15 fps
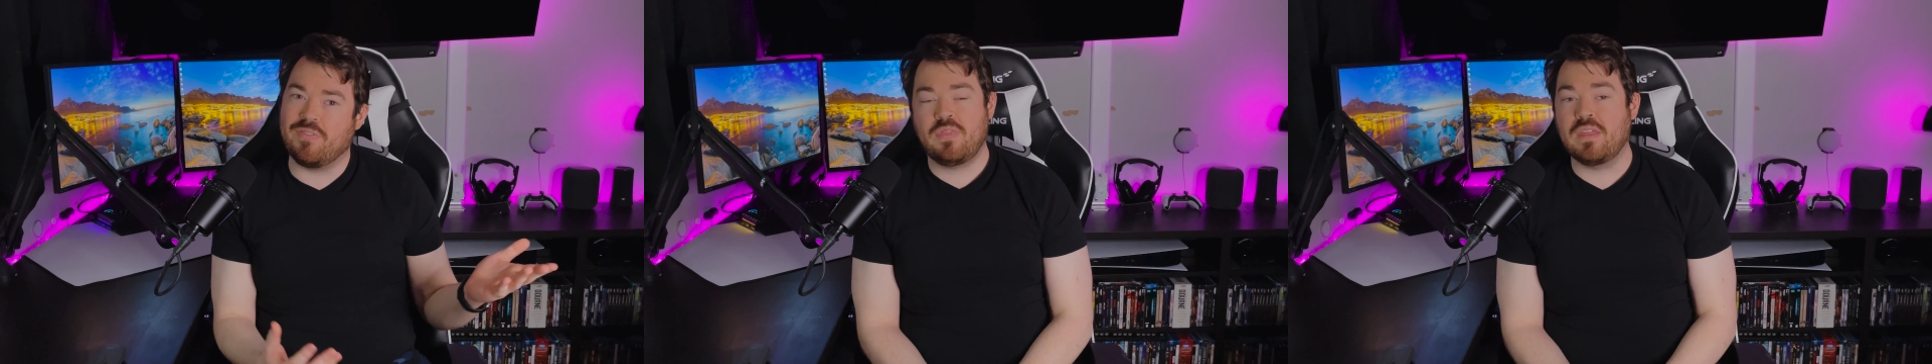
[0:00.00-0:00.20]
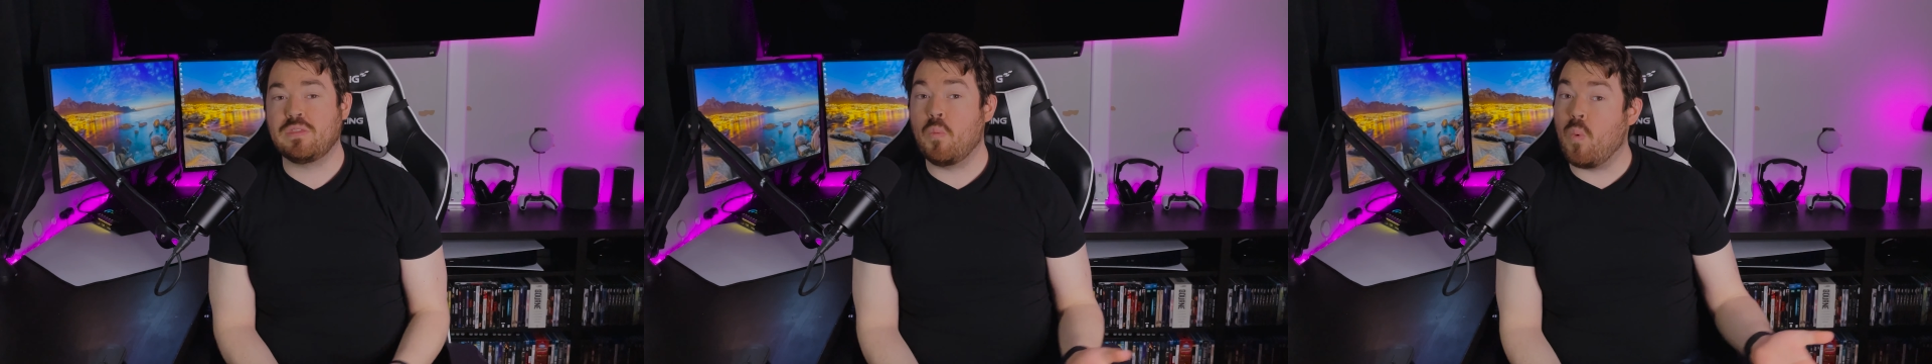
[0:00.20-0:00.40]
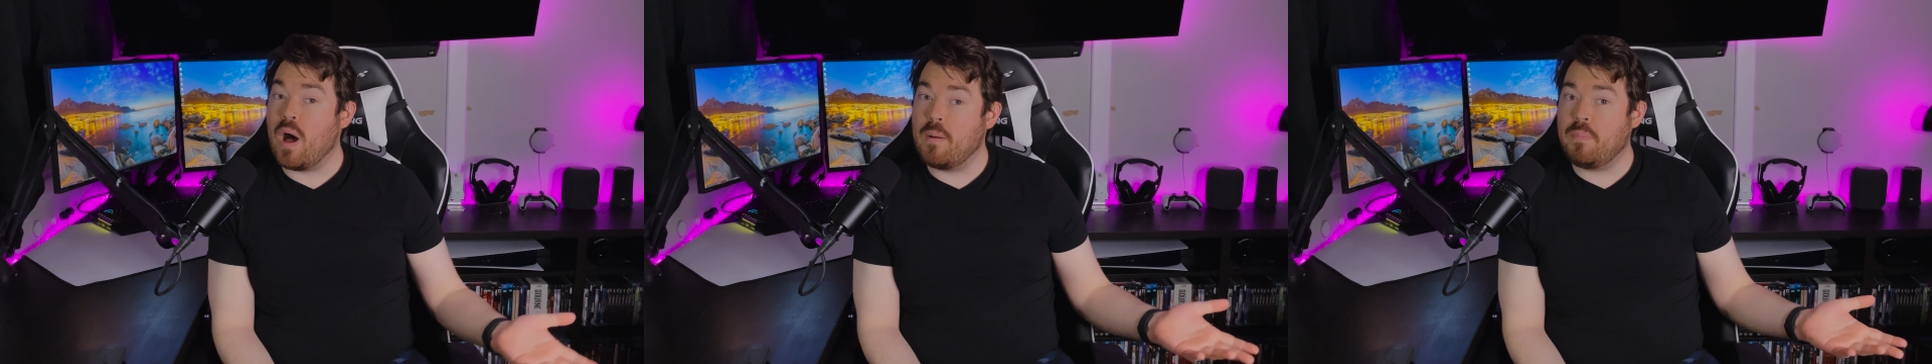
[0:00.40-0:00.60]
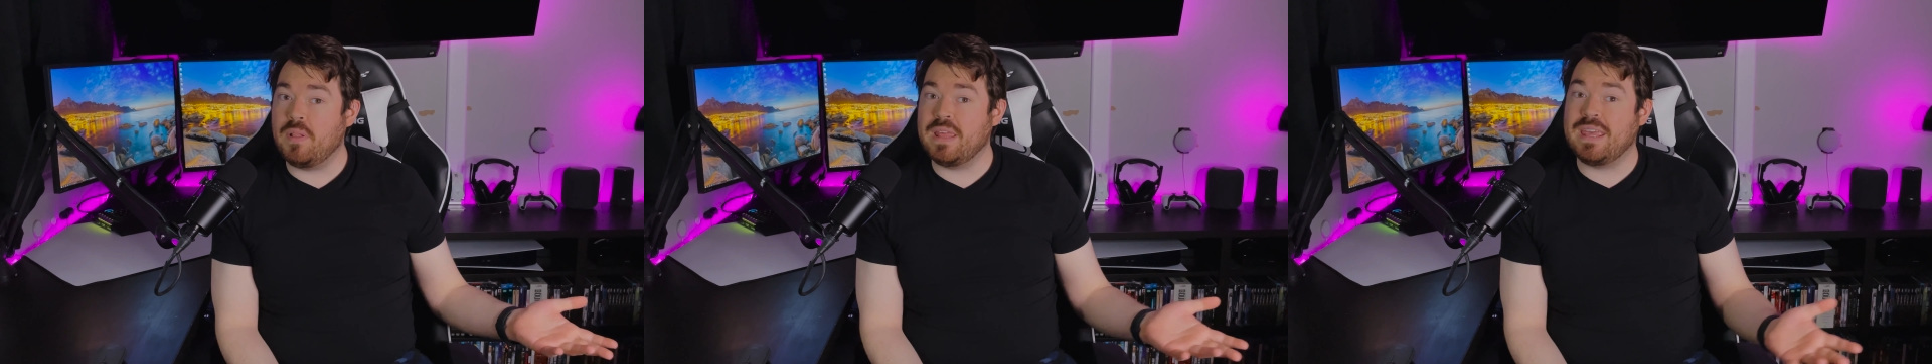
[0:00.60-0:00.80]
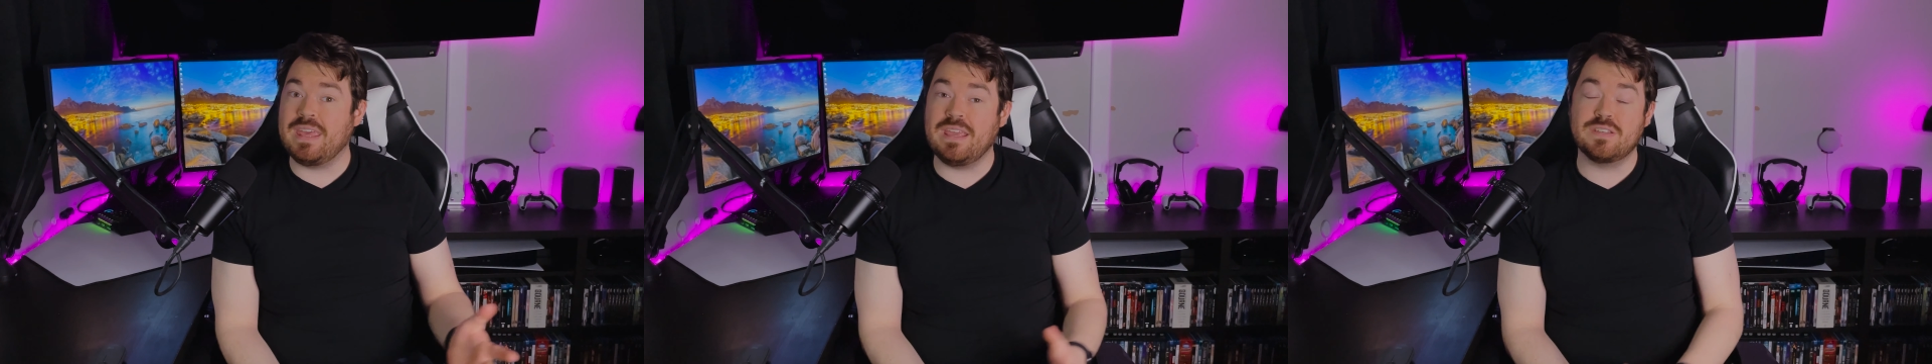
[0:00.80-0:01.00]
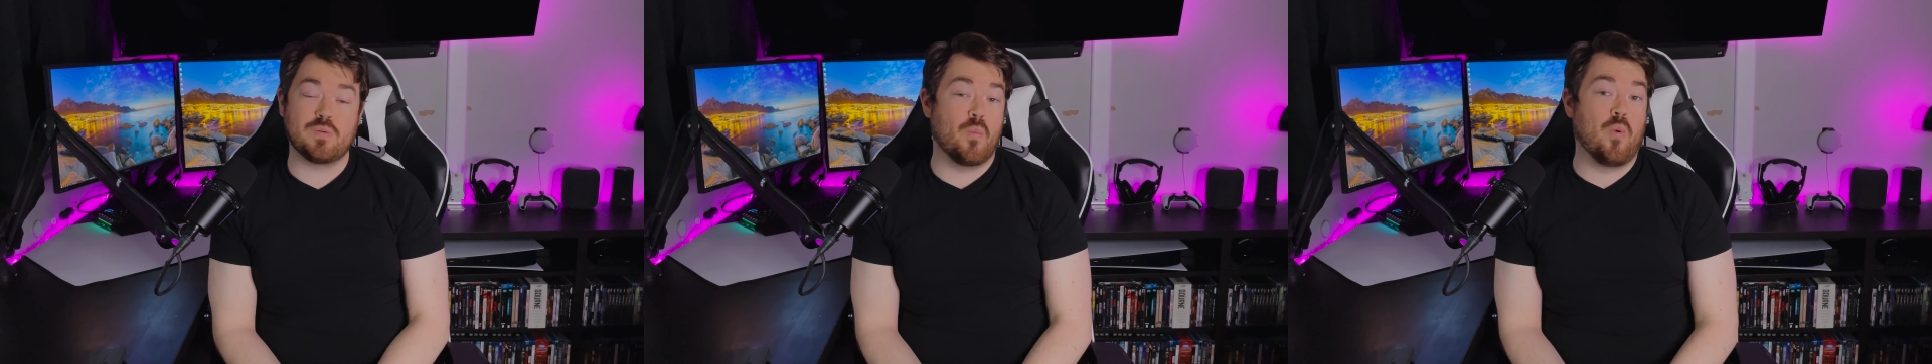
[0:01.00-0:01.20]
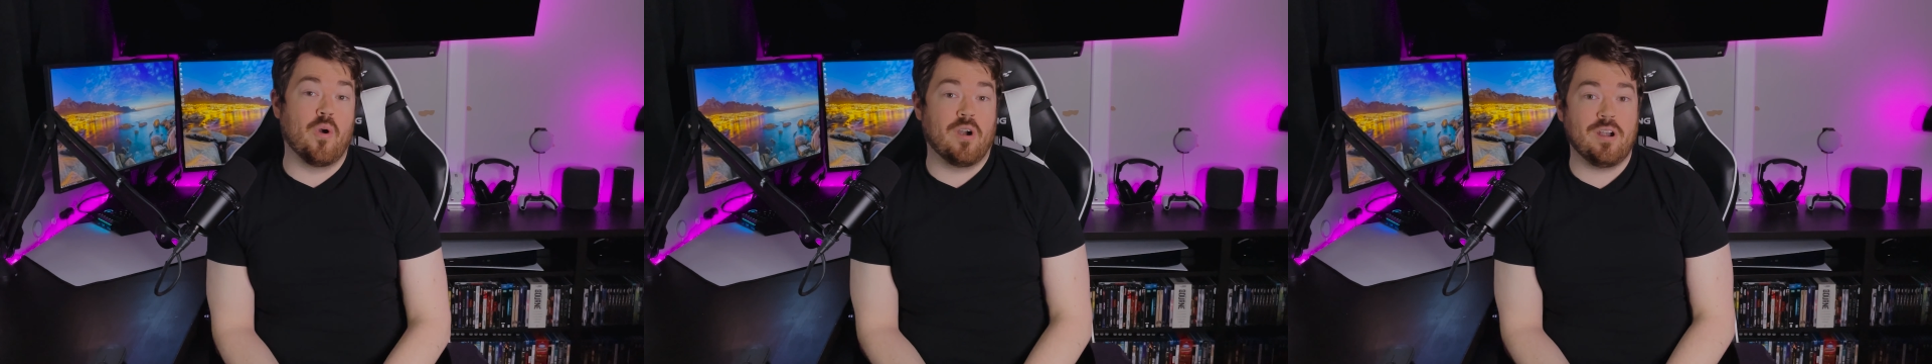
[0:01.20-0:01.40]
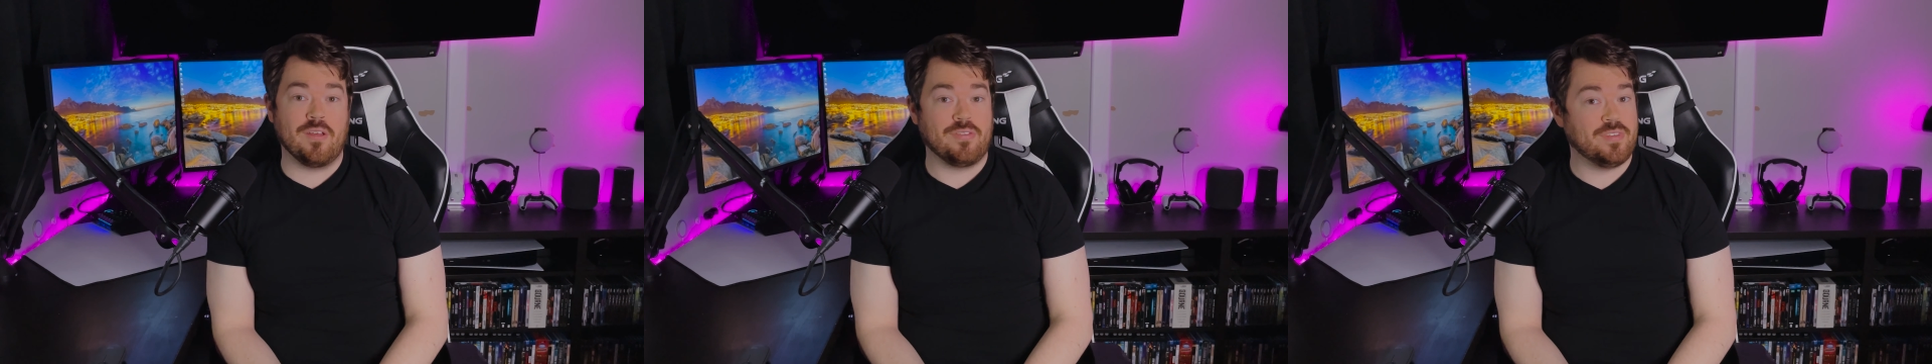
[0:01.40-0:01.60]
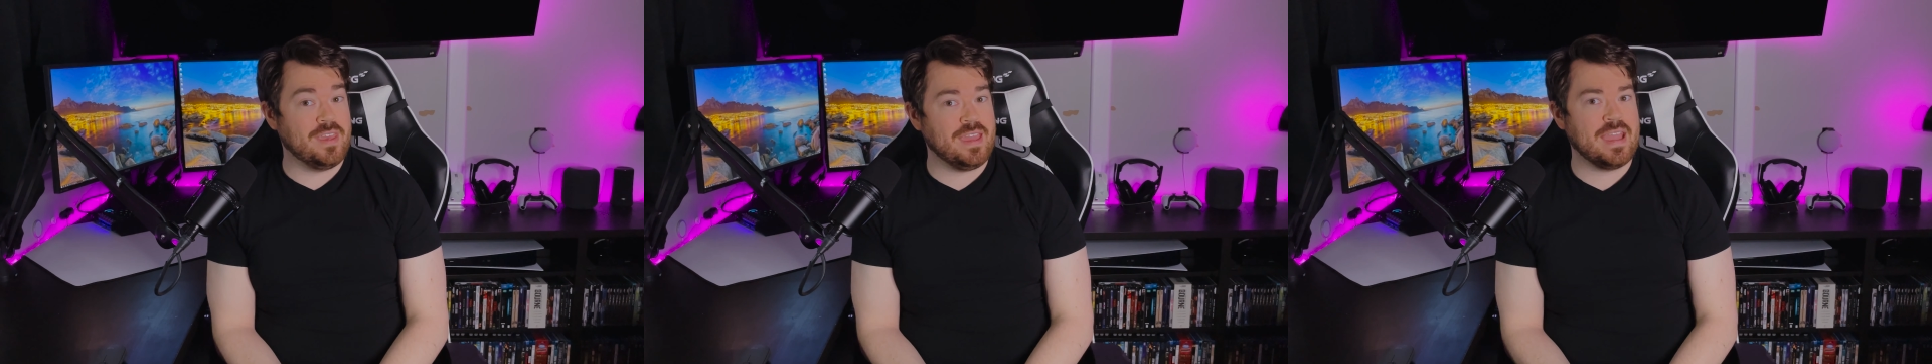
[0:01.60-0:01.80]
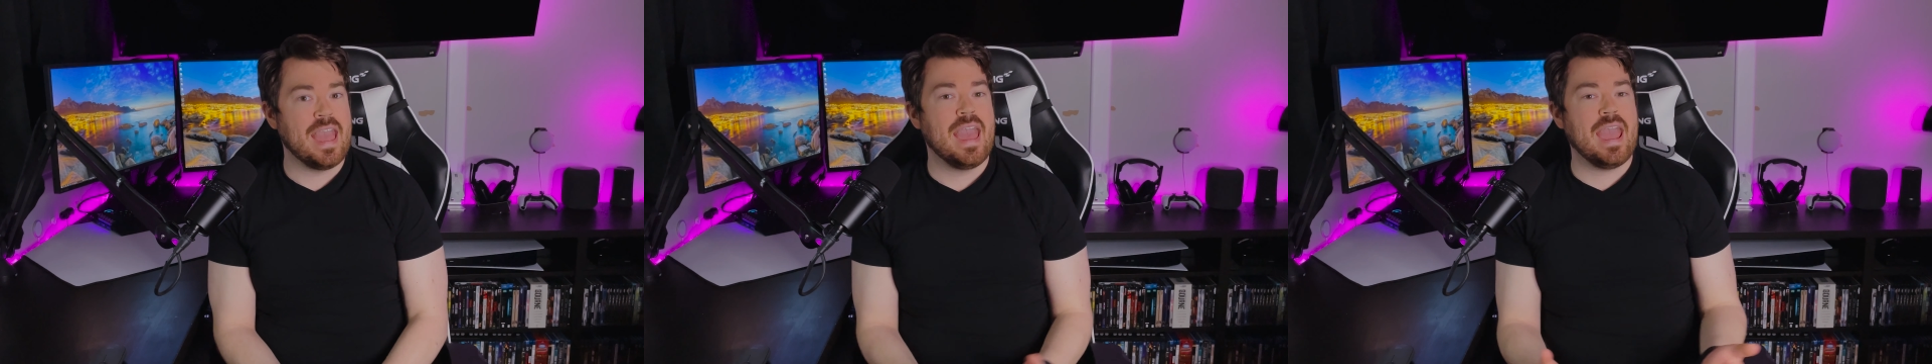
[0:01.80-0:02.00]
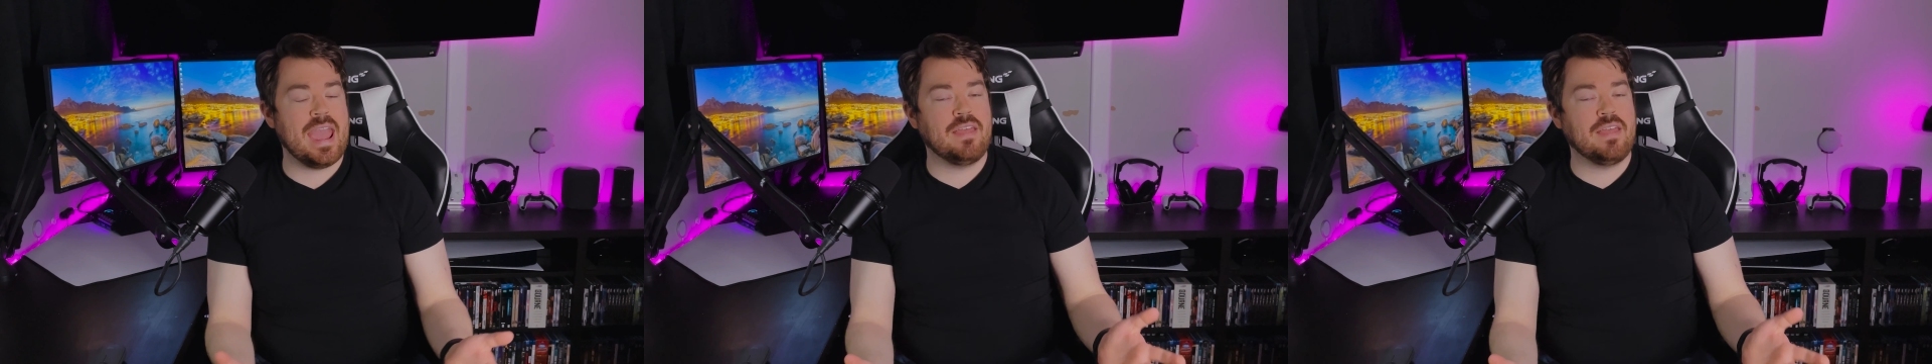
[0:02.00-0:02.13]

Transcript: that the wobbly keys weren't a thing,